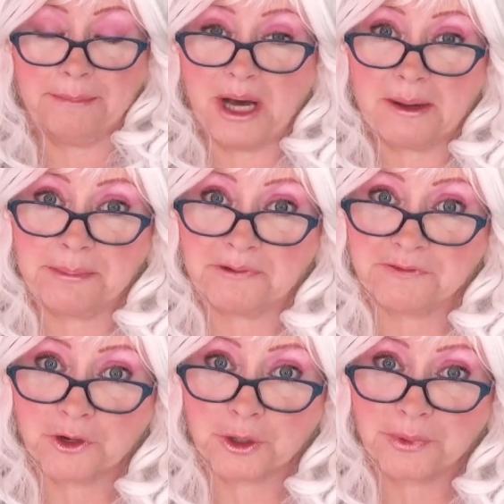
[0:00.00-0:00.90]
But
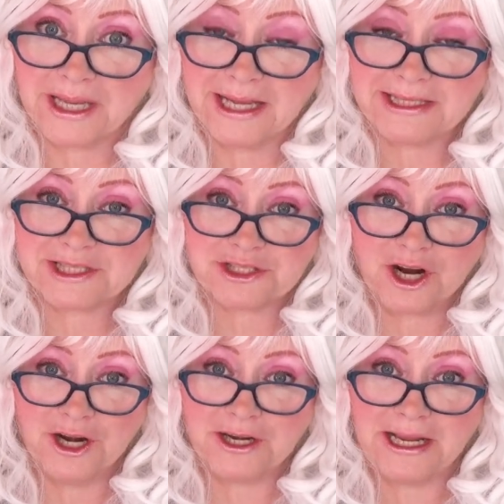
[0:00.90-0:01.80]
before we get
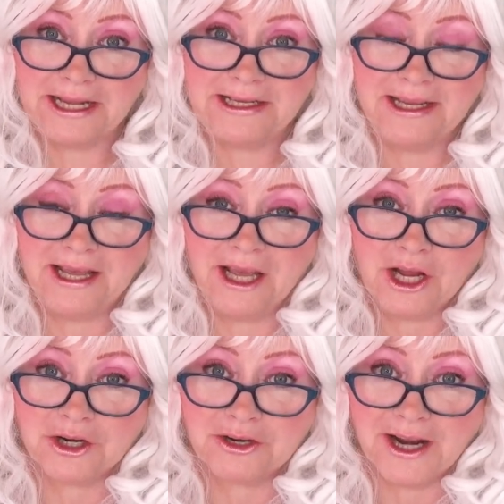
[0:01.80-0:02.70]
started,
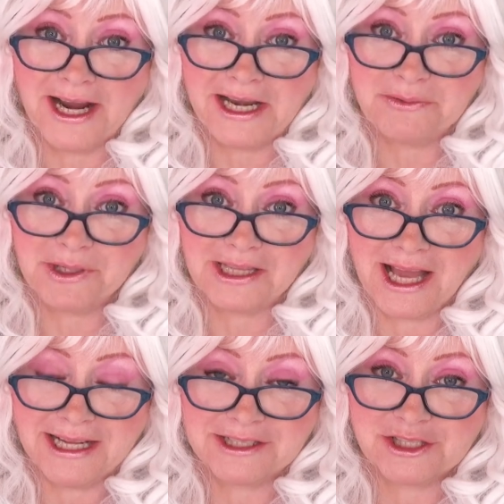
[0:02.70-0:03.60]
Granny would
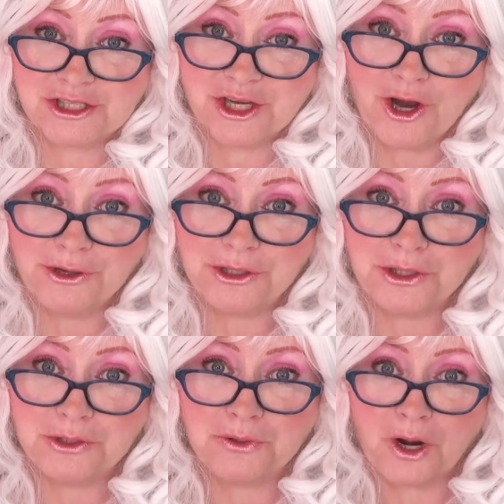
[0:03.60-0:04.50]
like to show
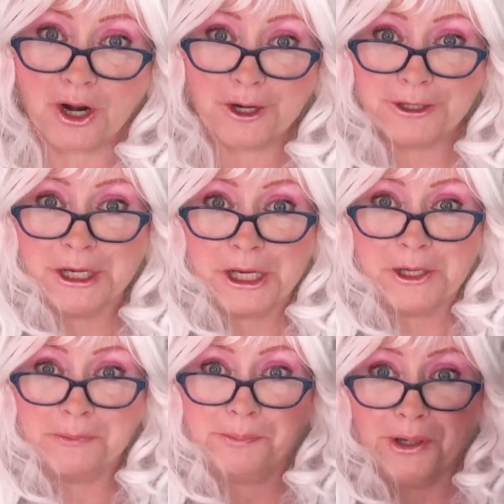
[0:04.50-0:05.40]
you her
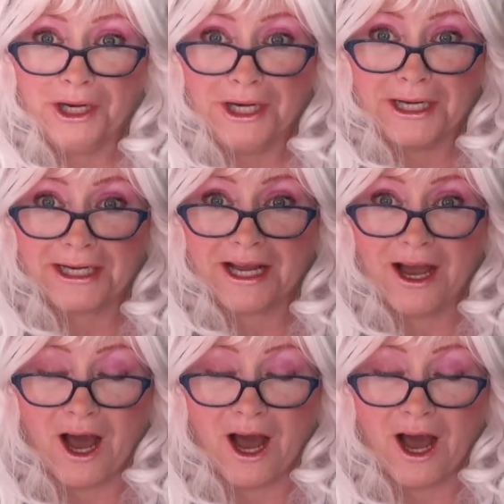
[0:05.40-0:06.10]
new book.